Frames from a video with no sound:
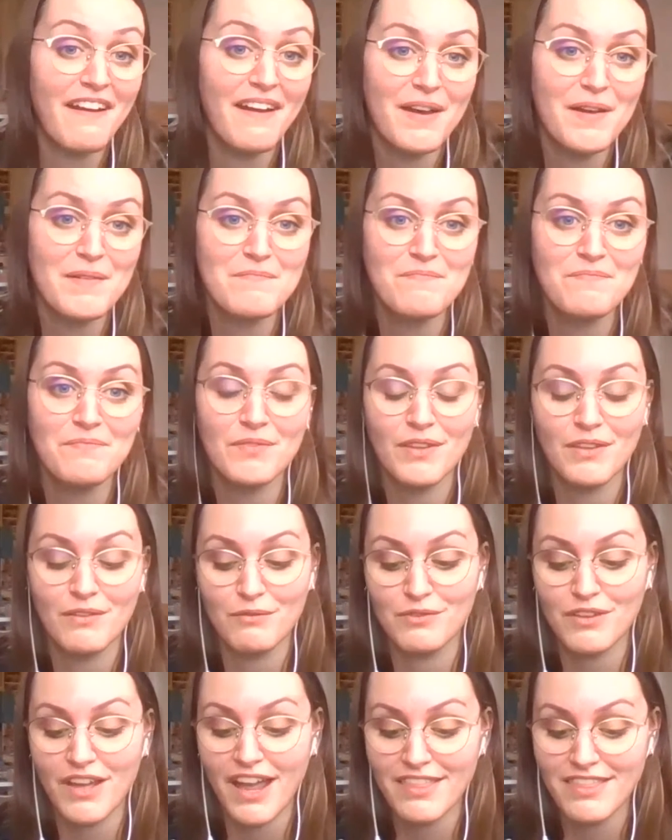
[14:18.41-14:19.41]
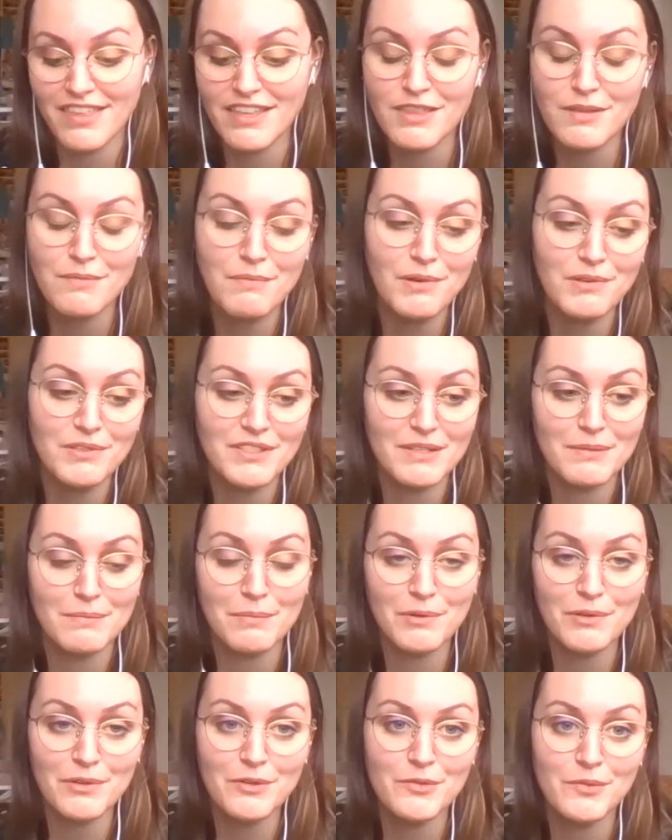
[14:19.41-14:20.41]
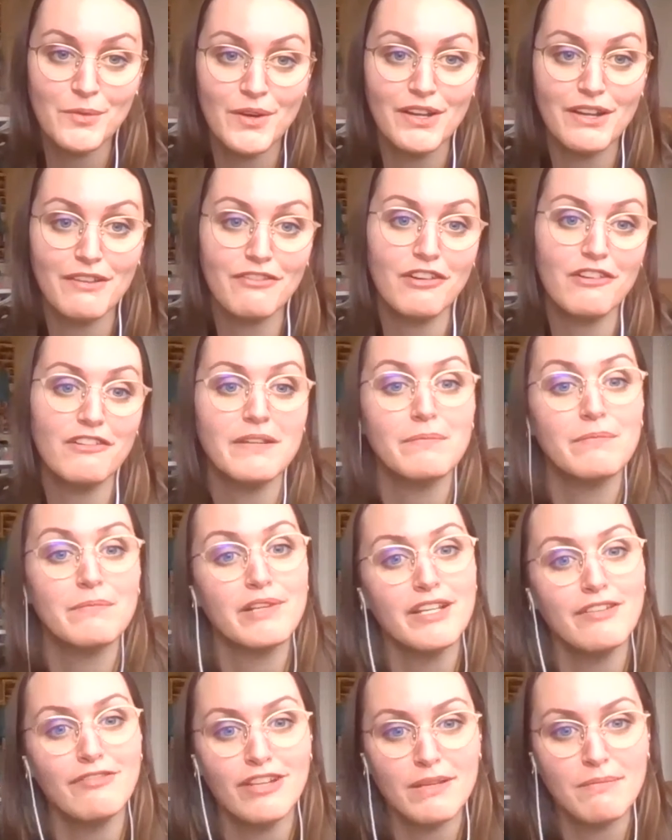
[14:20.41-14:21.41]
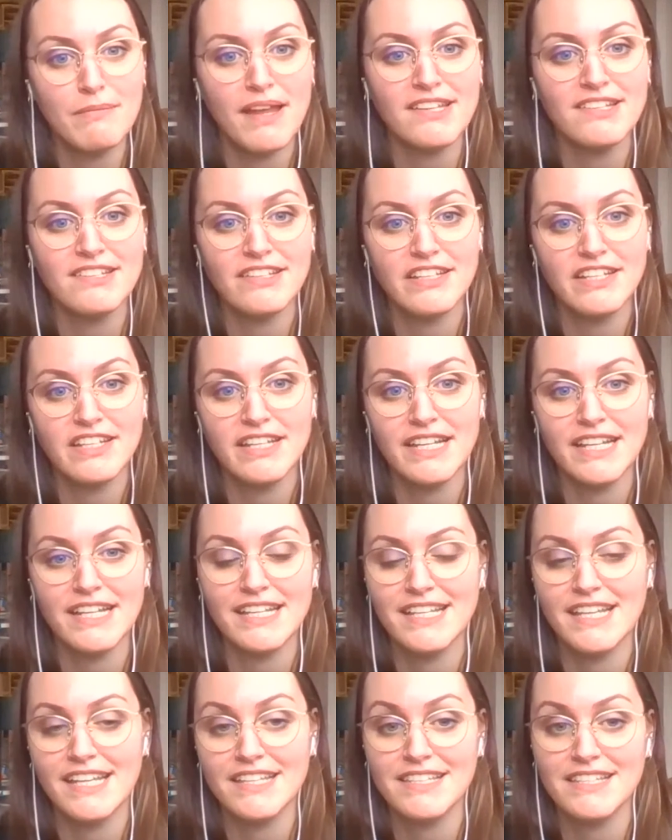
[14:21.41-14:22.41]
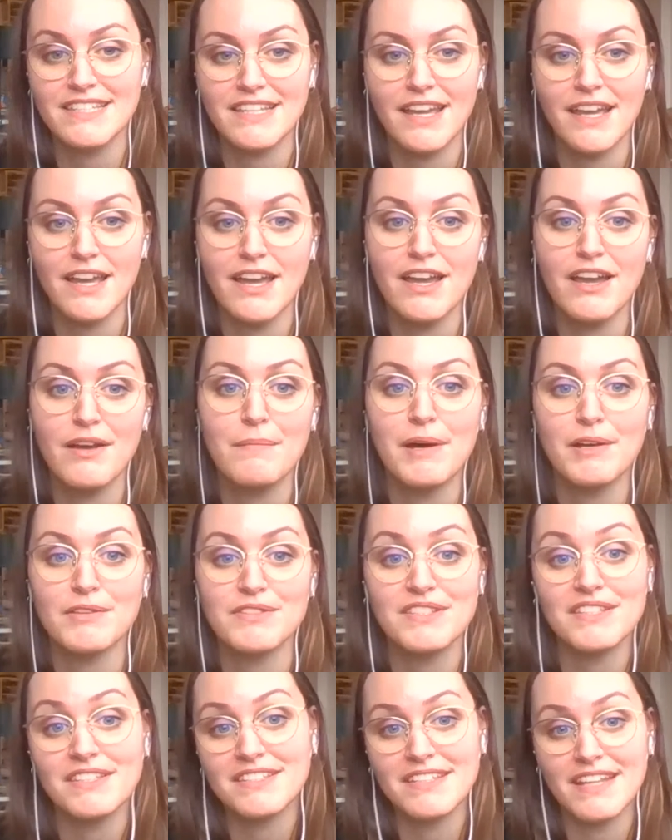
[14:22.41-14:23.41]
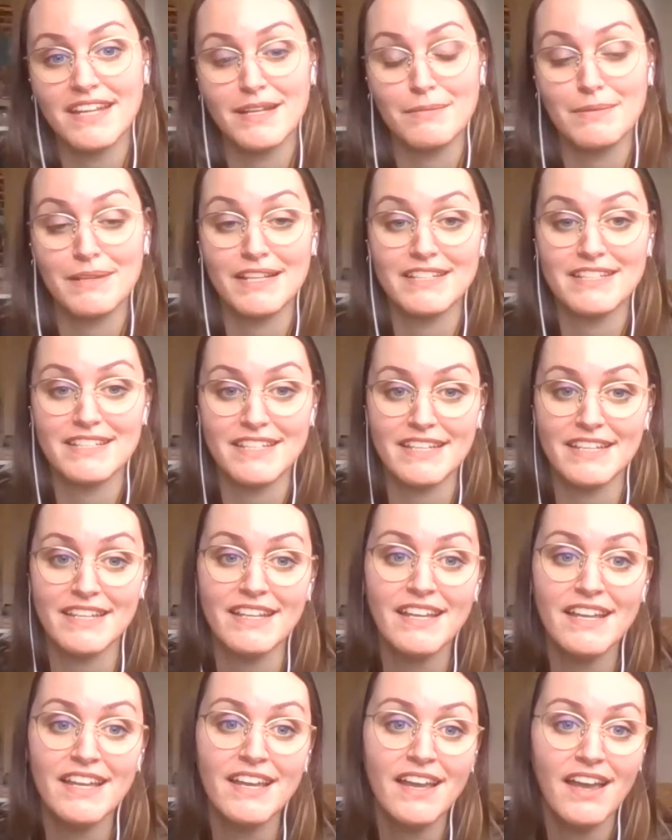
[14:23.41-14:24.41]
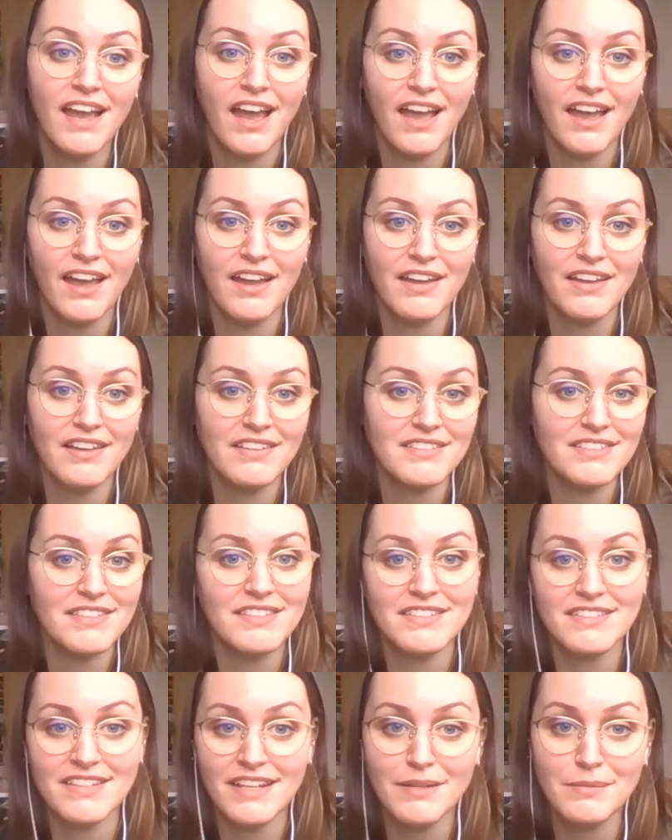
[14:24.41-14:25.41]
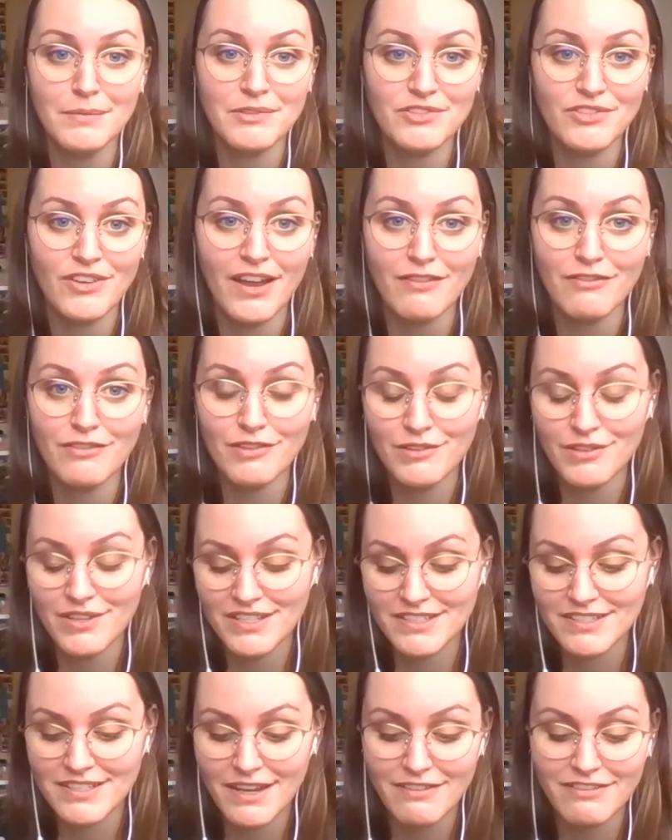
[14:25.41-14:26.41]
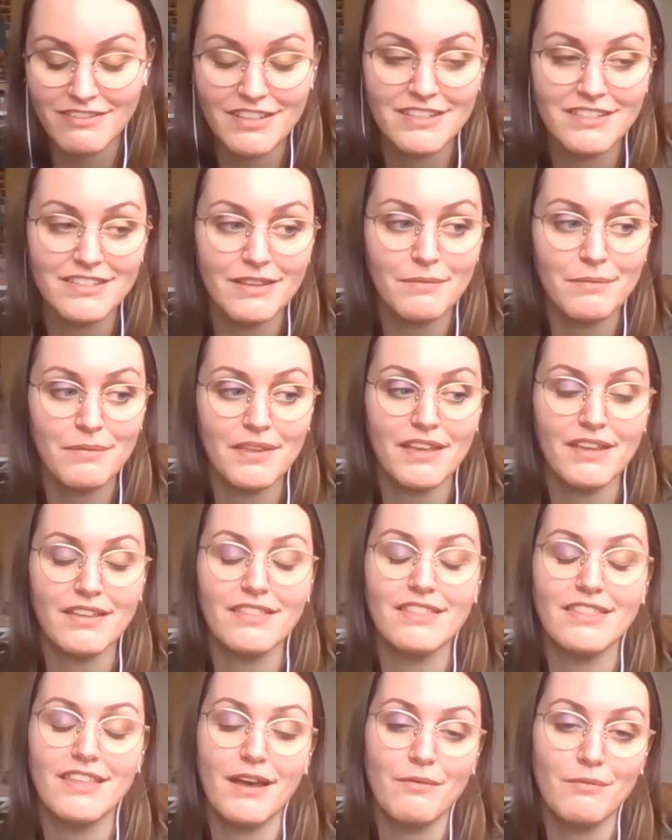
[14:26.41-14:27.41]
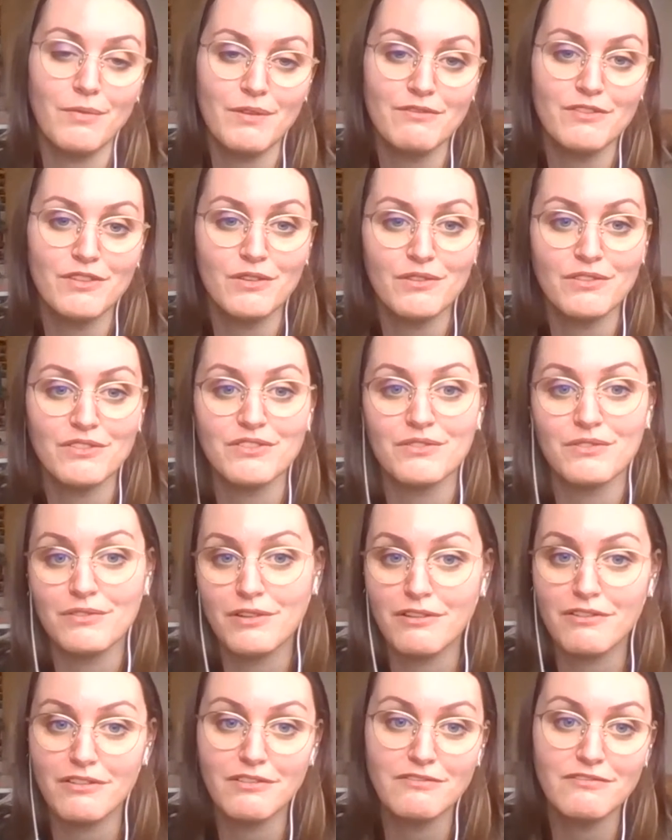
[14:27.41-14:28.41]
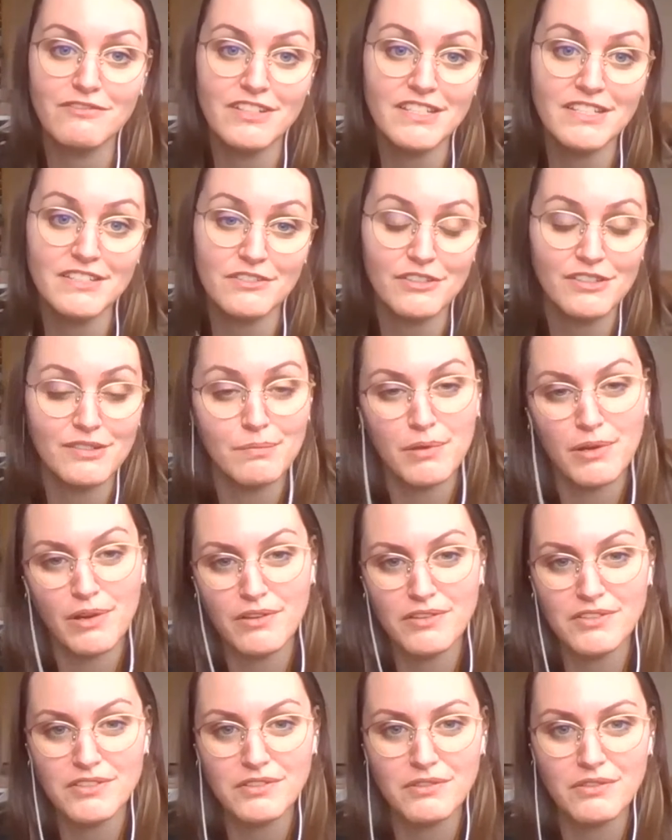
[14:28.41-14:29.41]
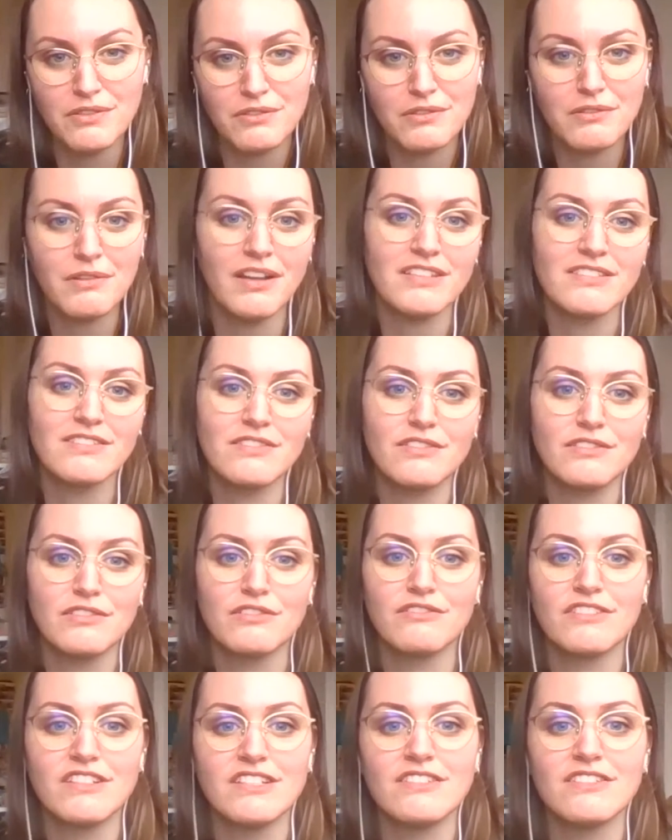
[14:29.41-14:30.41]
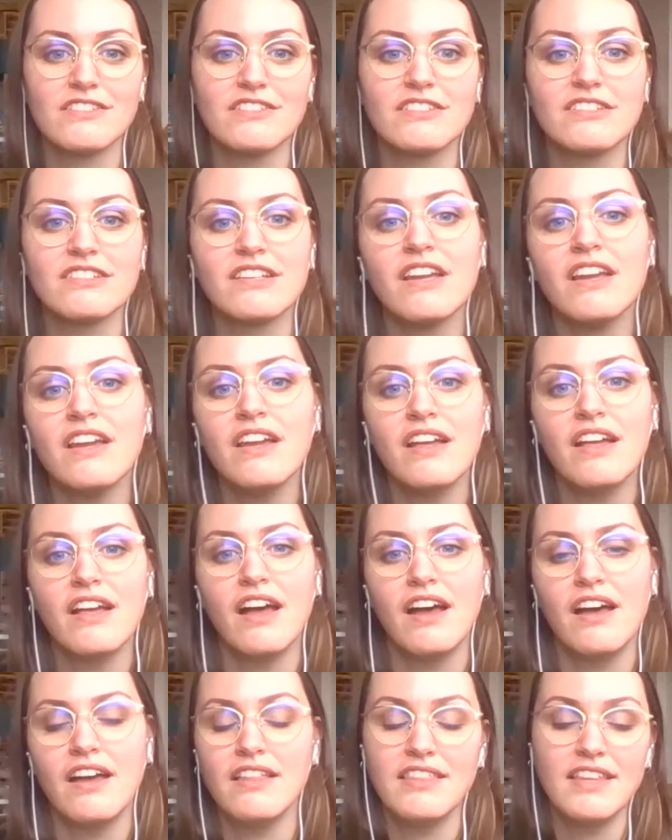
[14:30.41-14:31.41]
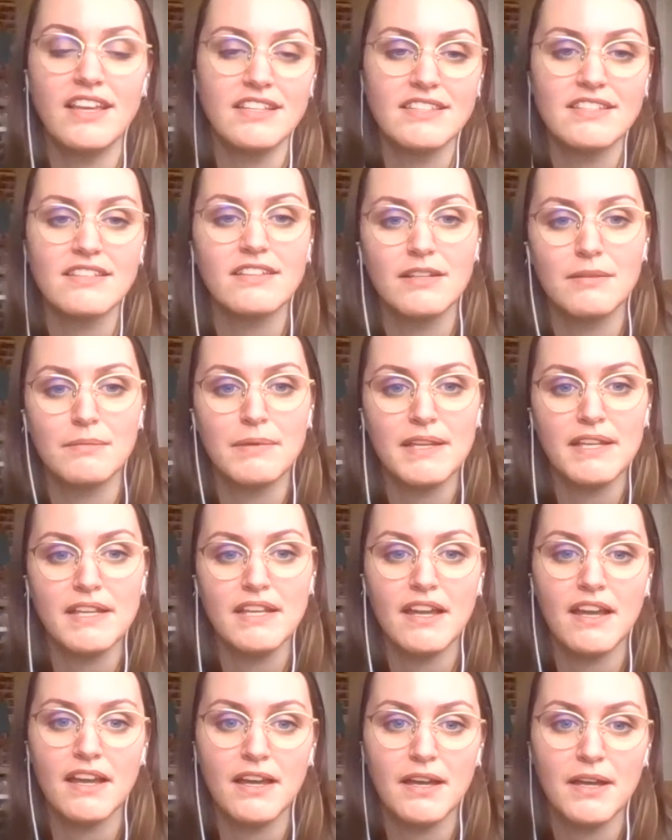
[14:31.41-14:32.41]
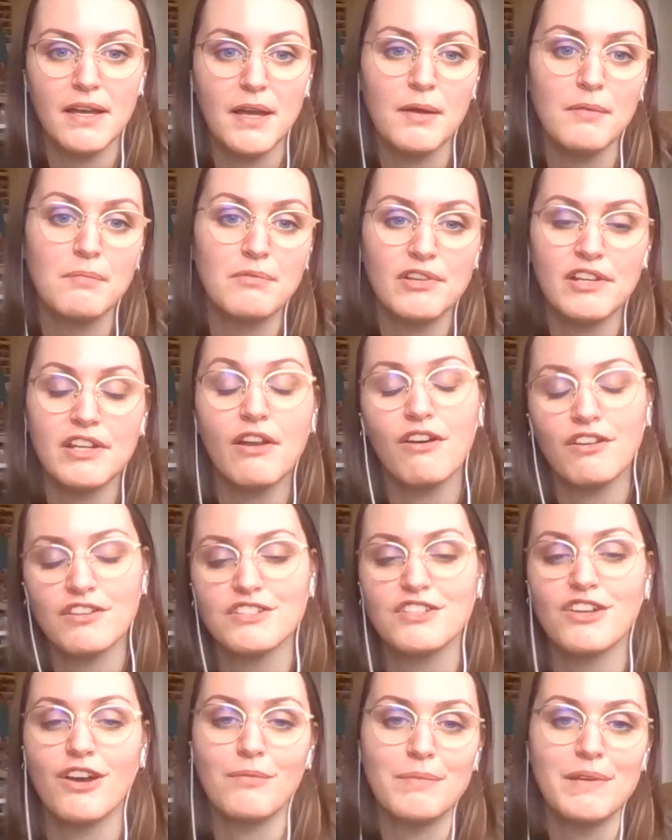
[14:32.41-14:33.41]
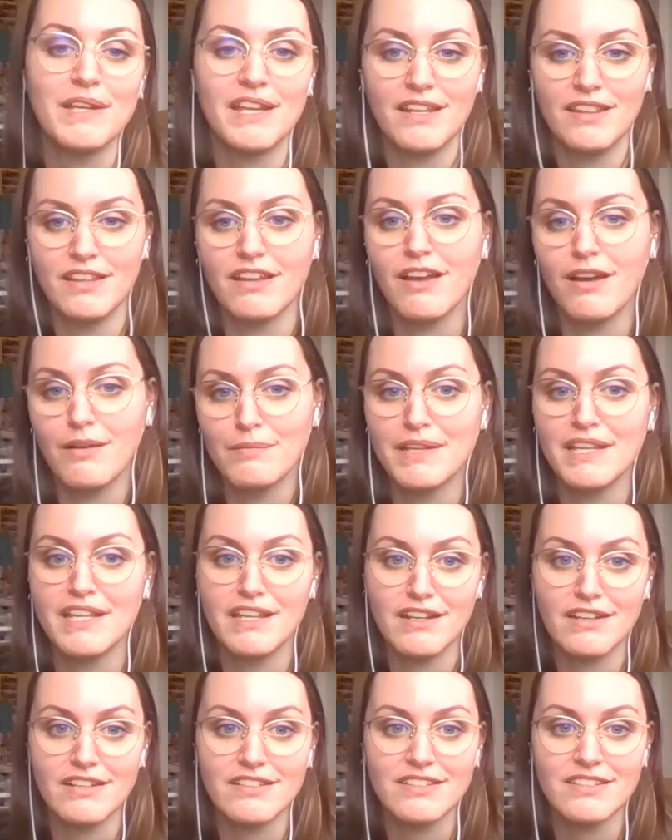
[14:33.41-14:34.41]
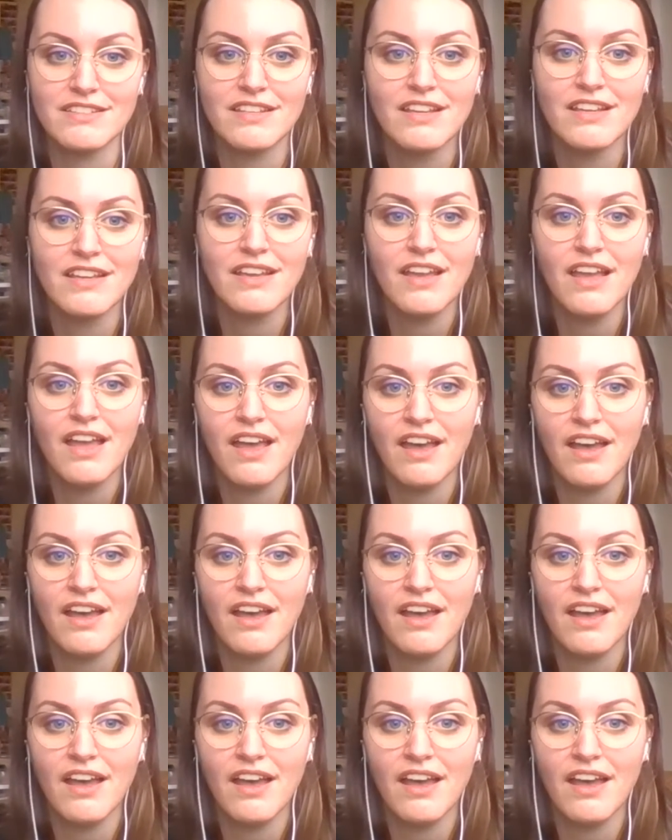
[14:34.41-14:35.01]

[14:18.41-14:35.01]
I think the most important one, I've already briefly mentioned it, is about sustainability. Sustainable travel is definitely something that we've noticed through our own research, but also through external research. That's going to be a pretty hot topic in the coming years.